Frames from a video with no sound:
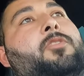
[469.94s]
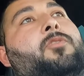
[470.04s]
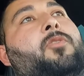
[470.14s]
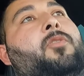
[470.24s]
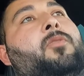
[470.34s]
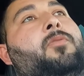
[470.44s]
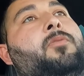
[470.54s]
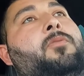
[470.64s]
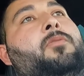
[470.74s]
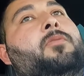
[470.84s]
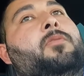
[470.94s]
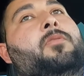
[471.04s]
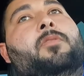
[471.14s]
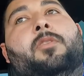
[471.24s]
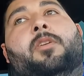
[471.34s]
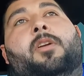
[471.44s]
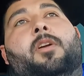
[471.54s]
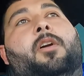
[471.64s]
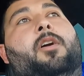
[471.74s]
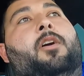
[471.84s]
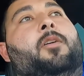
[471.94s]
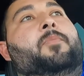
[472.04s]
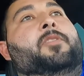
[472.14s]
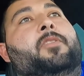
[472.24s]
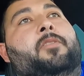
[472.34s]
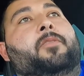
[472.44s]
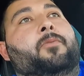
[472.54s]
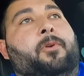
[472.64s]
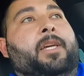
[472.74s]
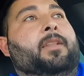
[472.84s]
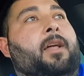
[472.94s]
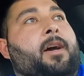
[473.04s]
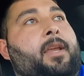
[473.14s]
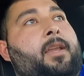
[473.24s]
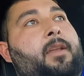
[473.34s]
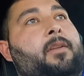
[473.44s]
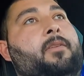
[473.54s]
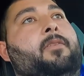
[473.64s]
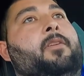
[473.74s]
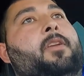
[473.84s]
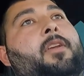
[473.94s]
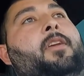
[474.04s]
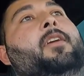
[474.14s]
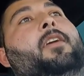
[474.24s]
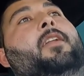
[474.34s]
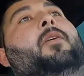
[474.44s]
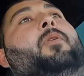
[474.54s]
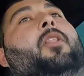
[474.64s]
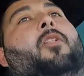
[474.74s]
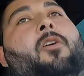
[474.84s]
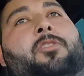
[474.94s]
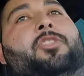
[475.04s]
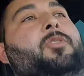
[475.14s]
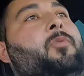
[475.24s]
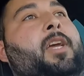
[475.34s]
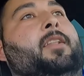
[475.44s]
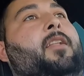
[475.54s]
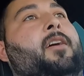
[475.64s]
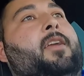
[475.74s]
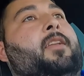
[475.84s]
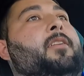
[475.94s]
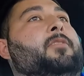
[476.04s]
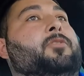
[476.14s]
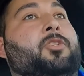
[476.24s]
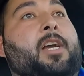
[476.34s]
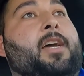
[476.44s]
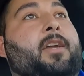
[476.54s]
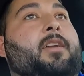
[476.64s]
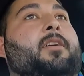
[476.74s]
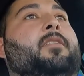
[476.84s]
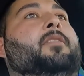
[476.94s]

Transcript: control up to red line, and I would launch it red line at the track.